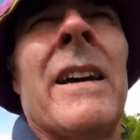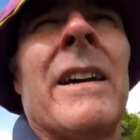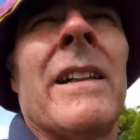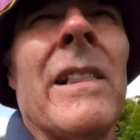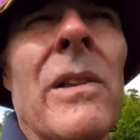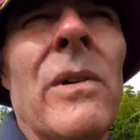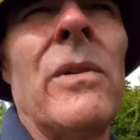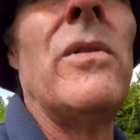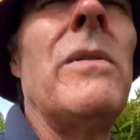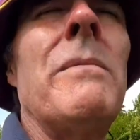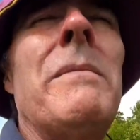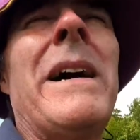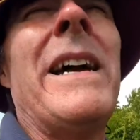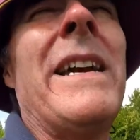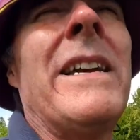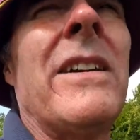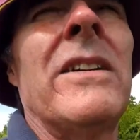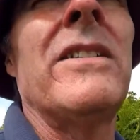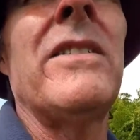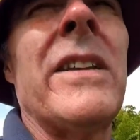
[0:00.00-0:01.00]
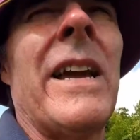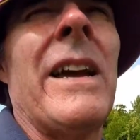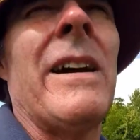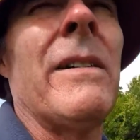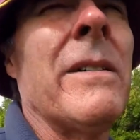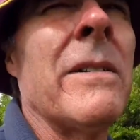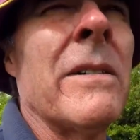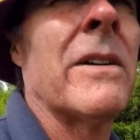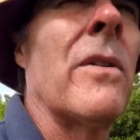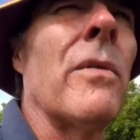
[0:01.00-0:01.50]
lawmakers, our
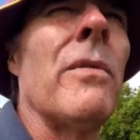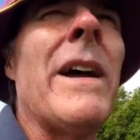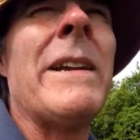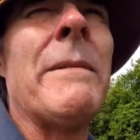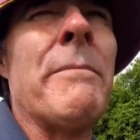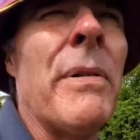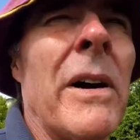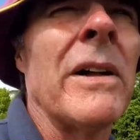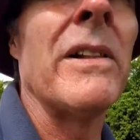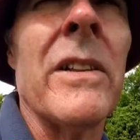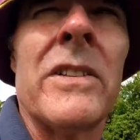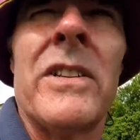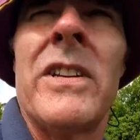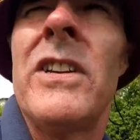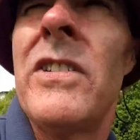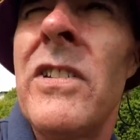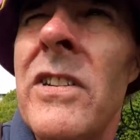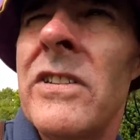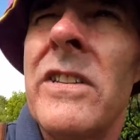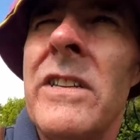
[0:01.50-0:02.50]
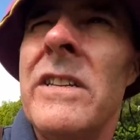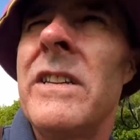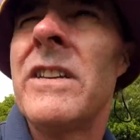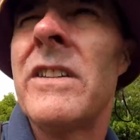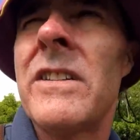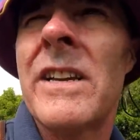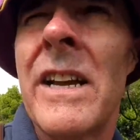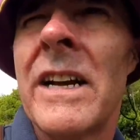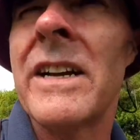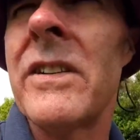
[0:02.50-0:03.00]
great politicians in
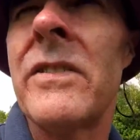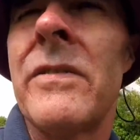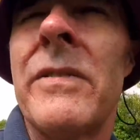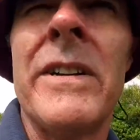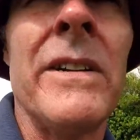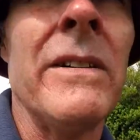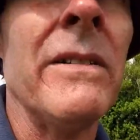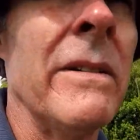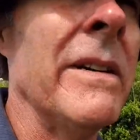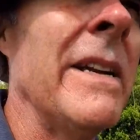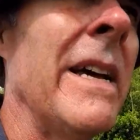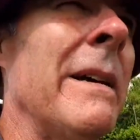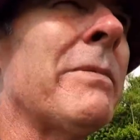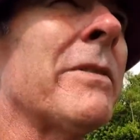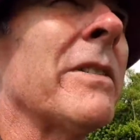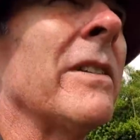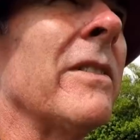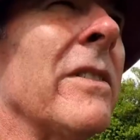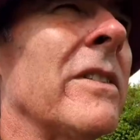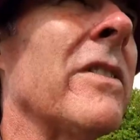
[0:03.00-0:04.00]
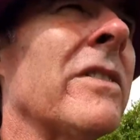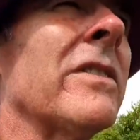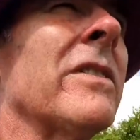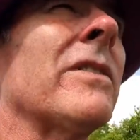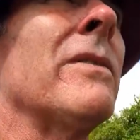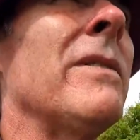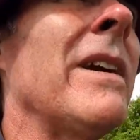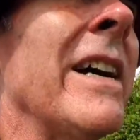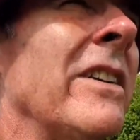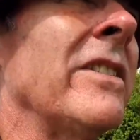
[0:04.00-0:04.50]
this country who are an absolute
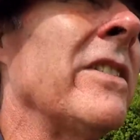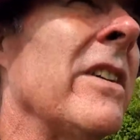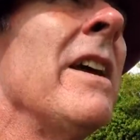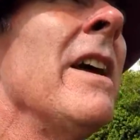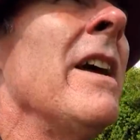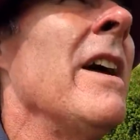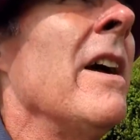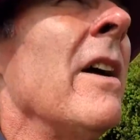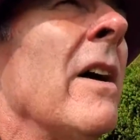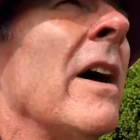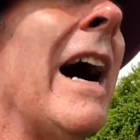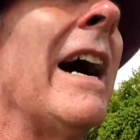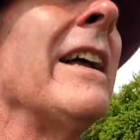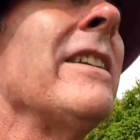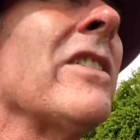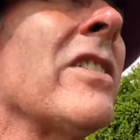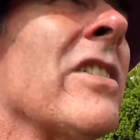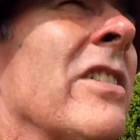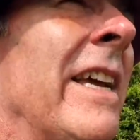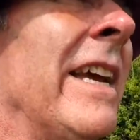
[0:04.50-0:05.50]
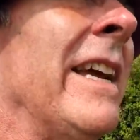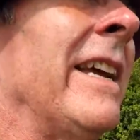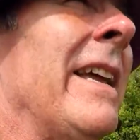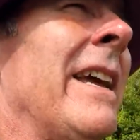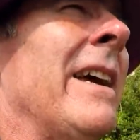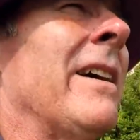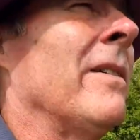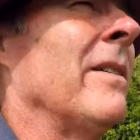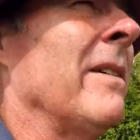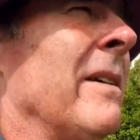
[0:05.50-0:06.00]
disgrace, understand
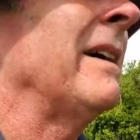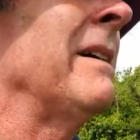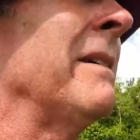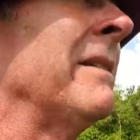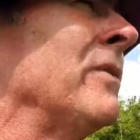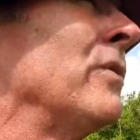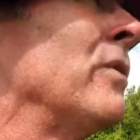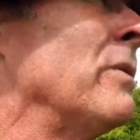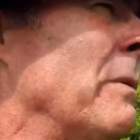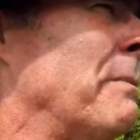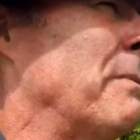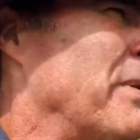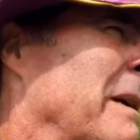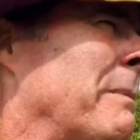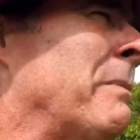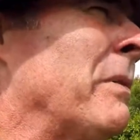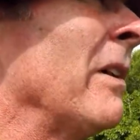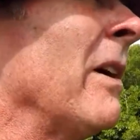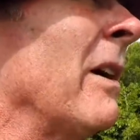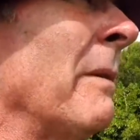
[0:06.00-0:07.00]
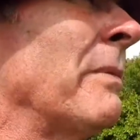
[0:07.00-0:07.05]
how normal people